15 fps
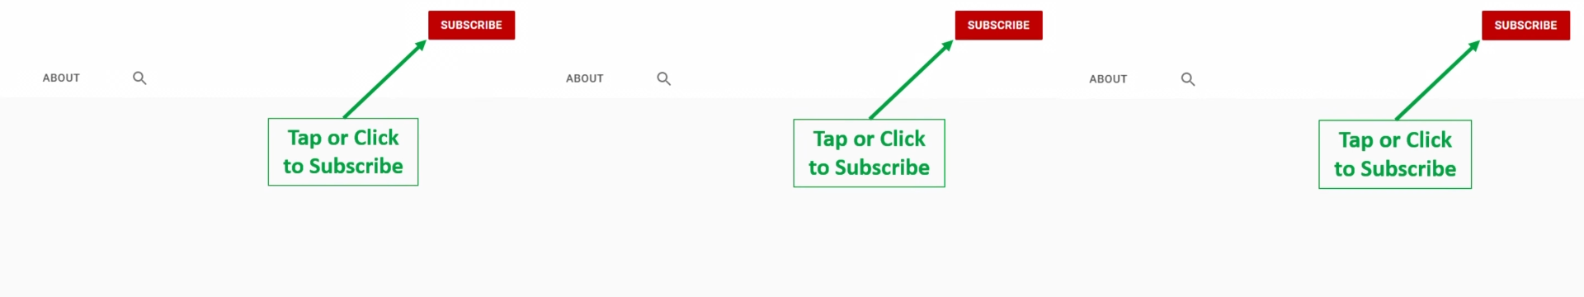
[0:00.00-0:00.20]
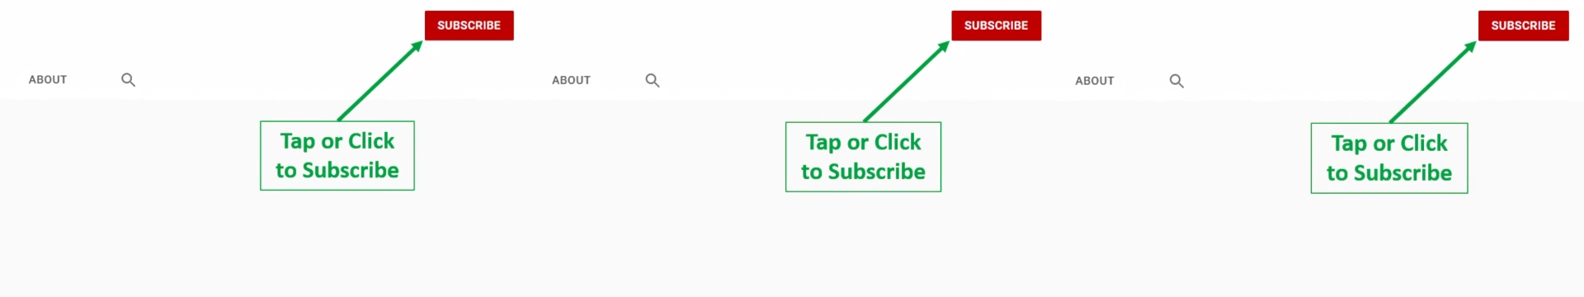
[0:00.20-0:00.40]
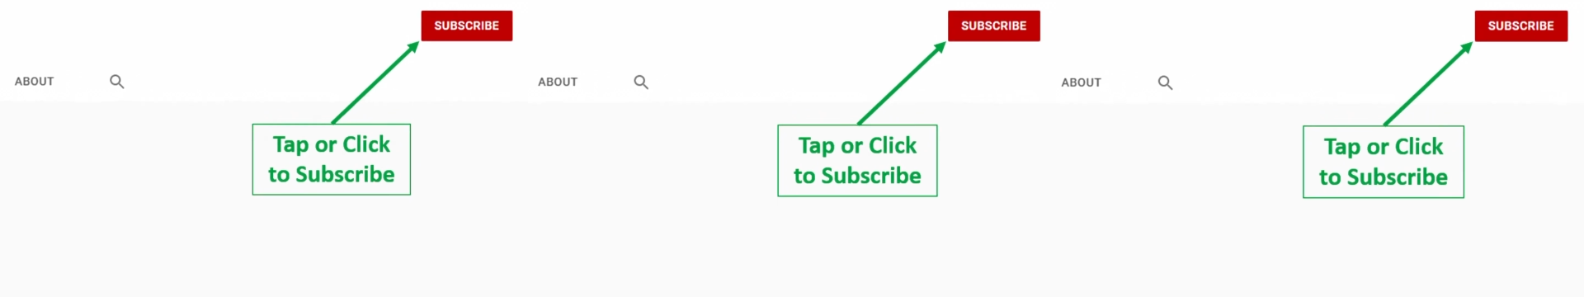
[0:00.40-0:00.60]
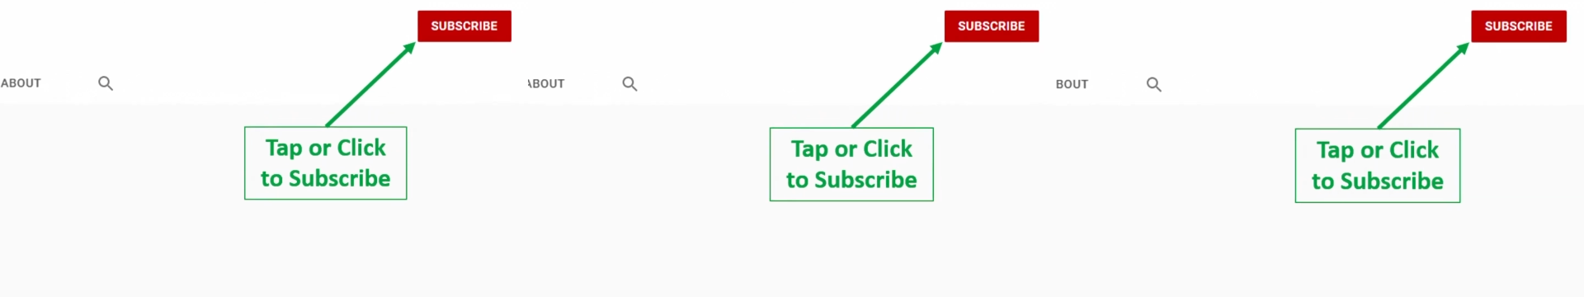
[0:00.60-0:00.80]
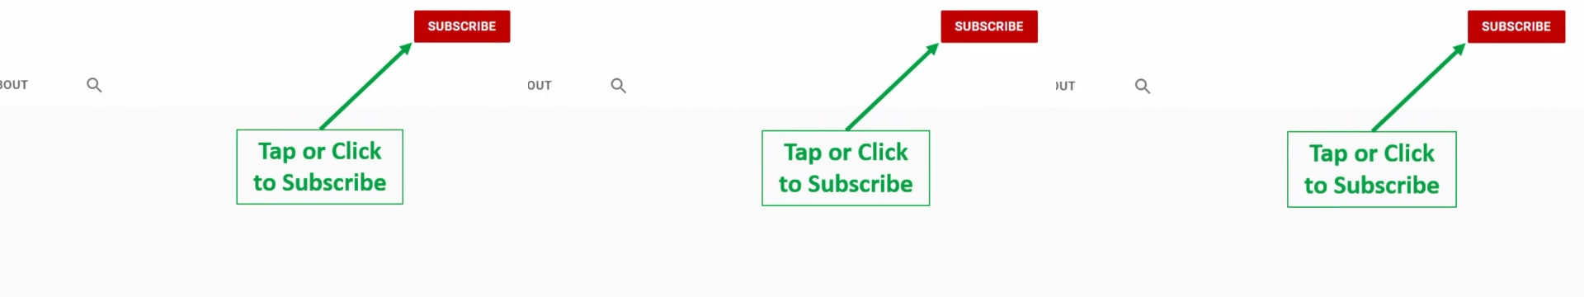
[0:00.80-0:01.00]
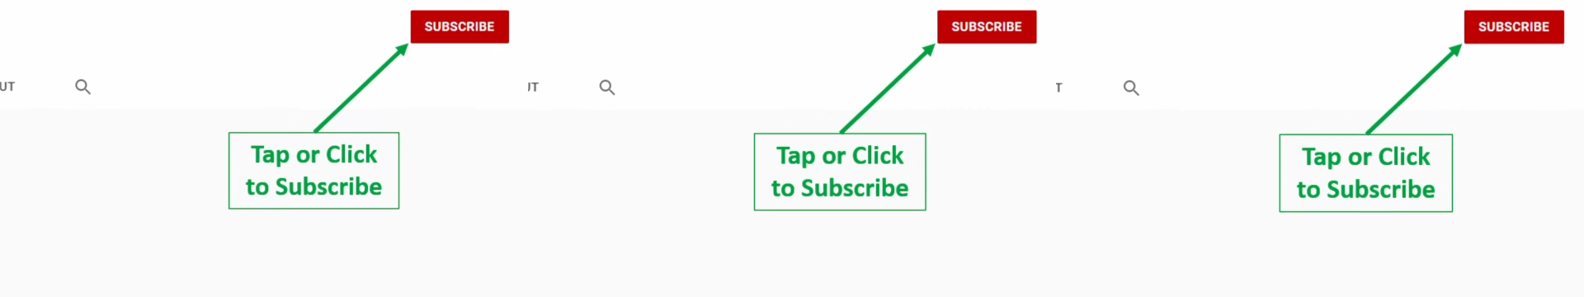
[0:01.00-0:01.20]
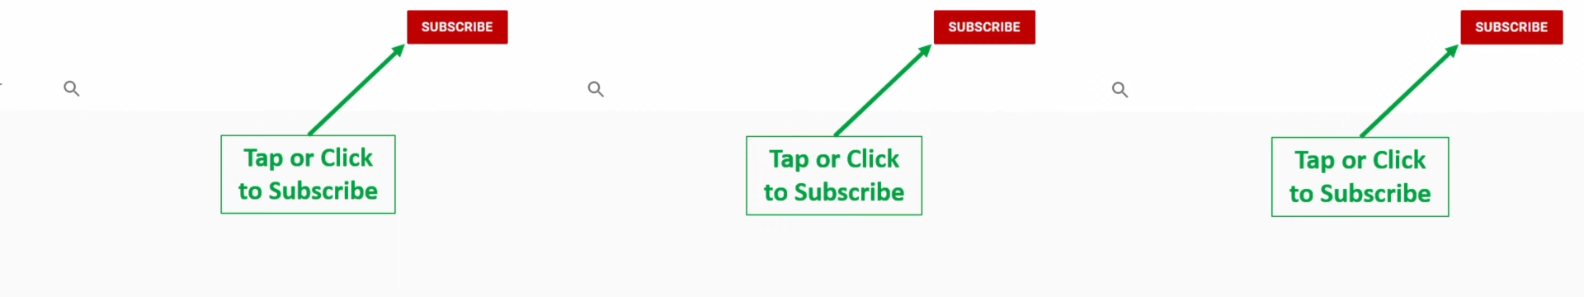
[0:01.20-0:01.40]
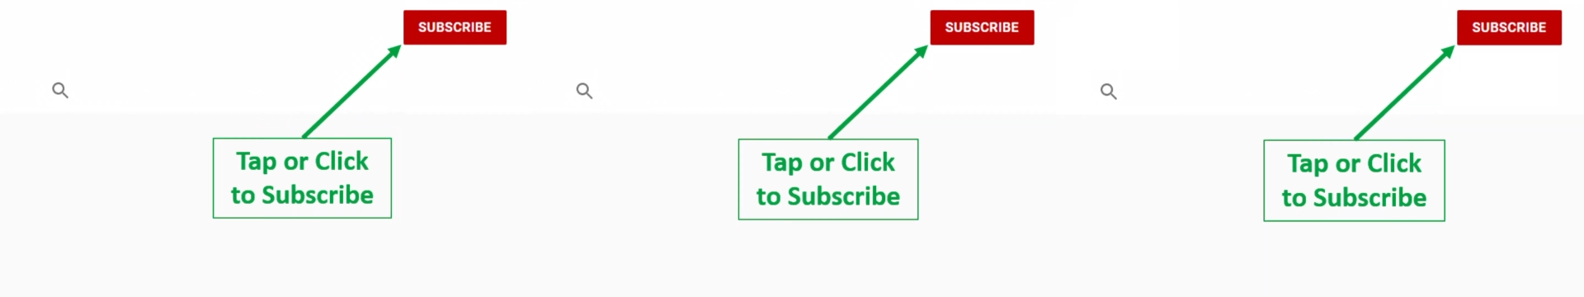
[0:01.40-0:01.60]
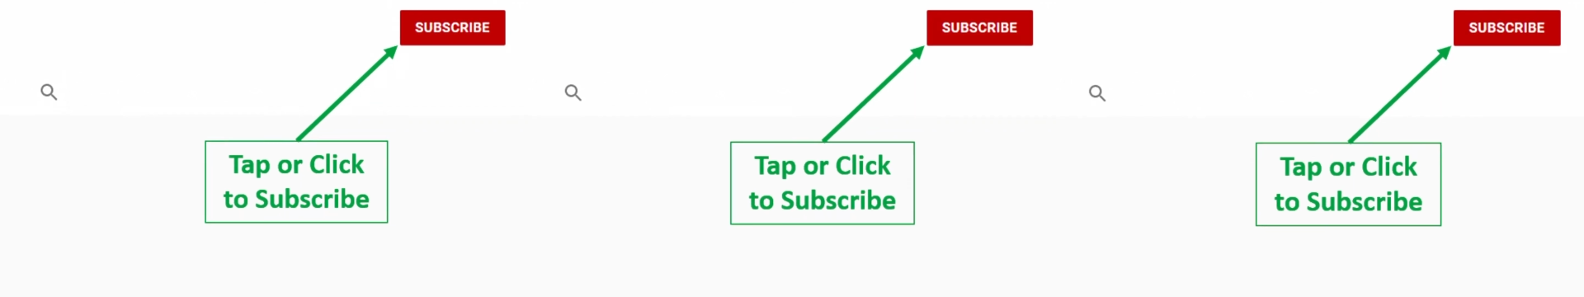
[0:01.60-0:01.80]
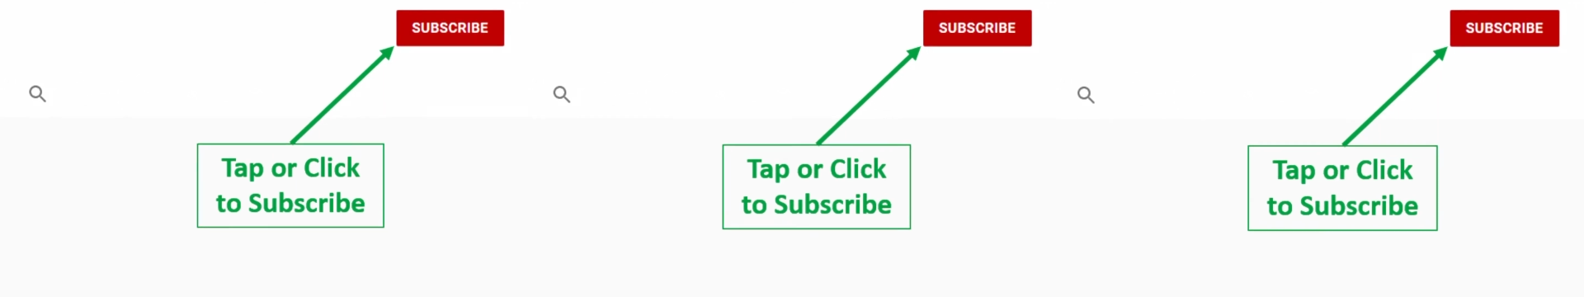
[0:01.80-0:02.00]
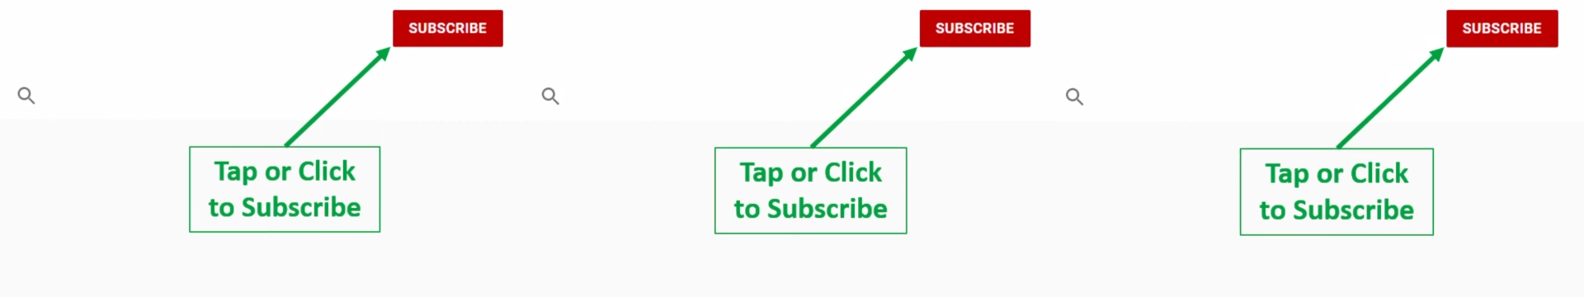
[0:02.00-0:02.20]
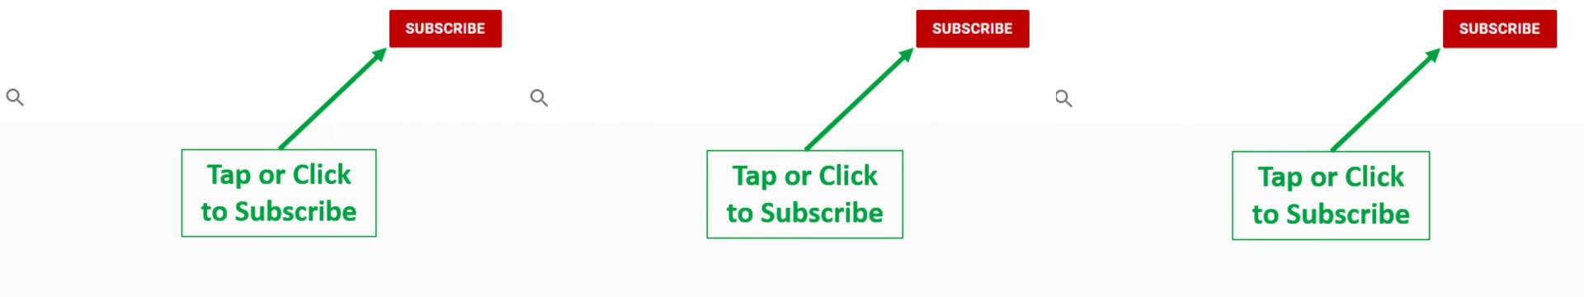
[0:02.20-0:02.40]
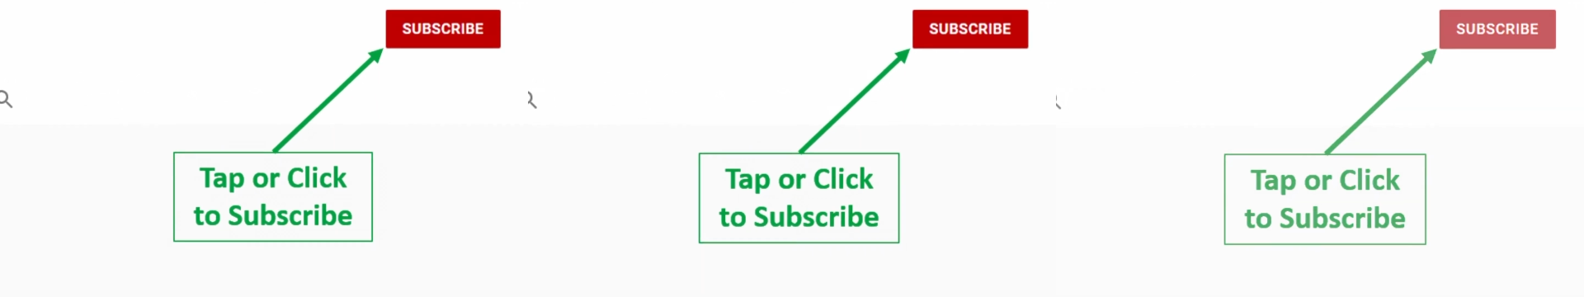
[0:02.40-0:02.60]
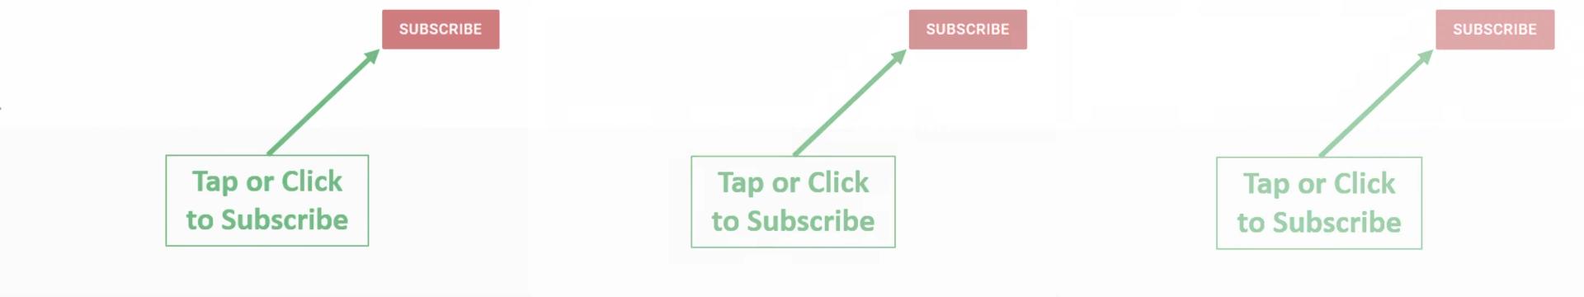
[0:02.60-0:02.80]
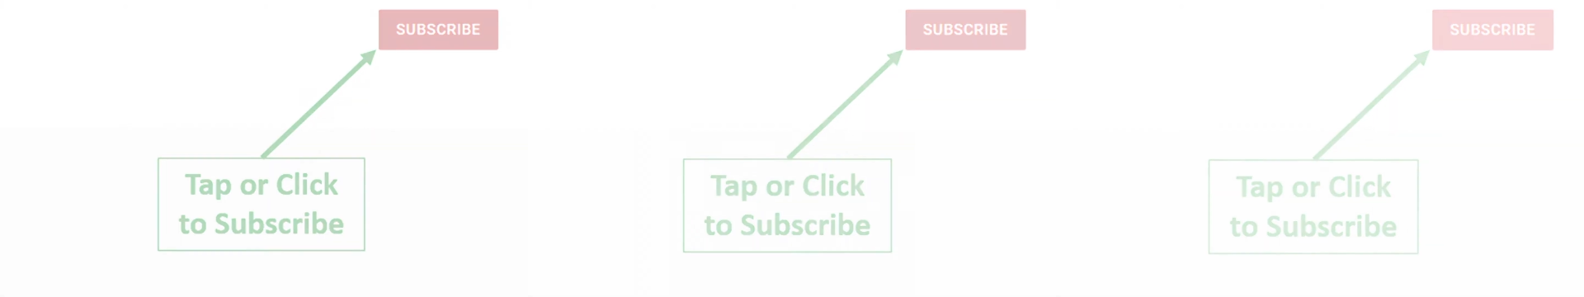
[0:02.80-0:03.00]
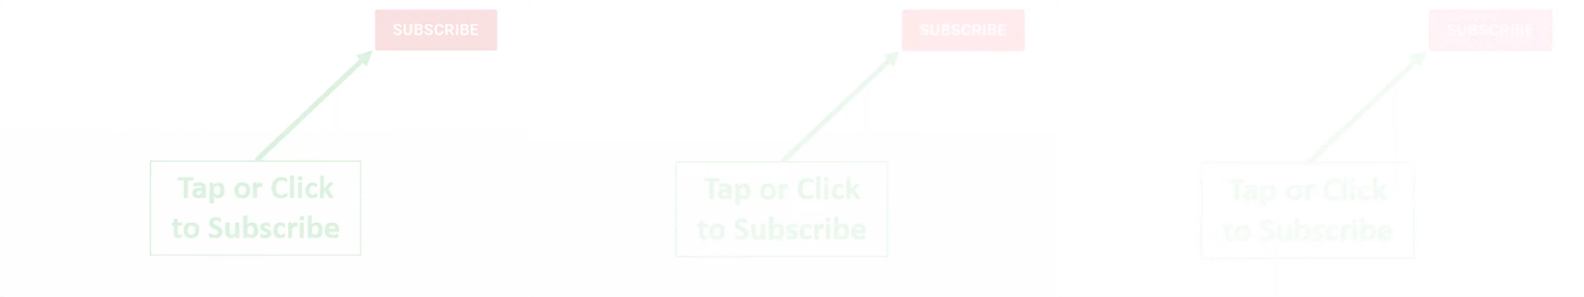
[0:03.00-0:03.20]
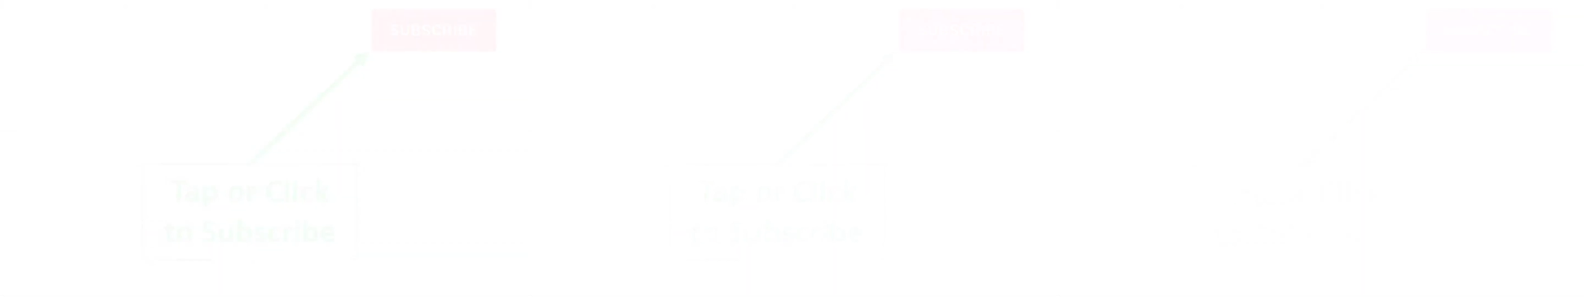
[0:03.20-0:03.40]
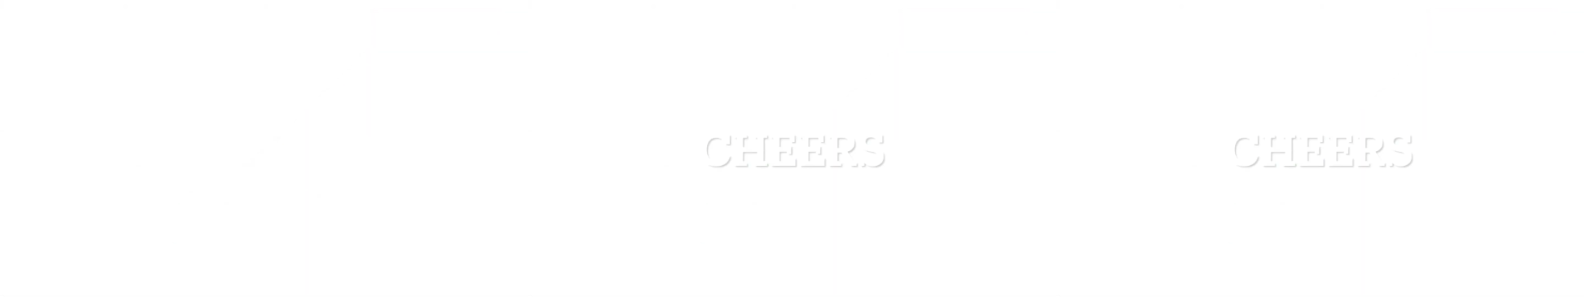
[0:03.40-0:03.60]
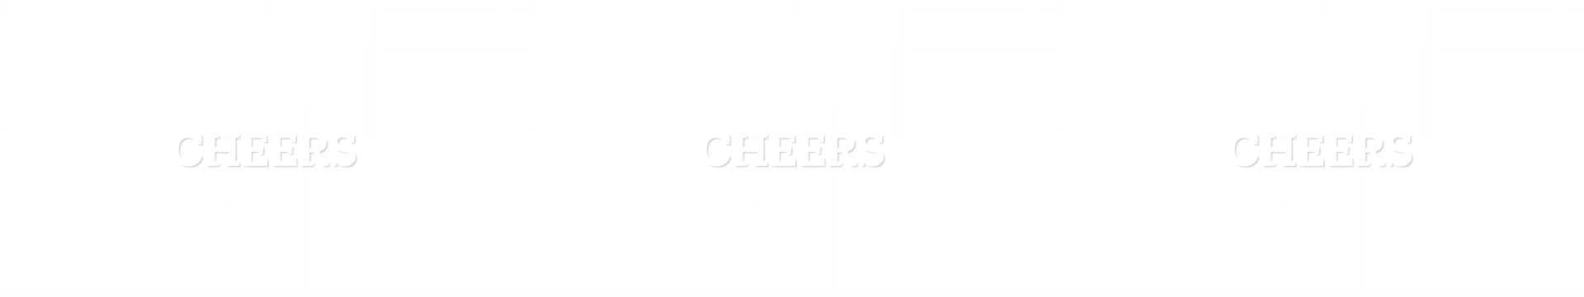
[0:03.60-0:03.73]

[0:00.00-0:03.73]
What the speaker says: (no speaker visible)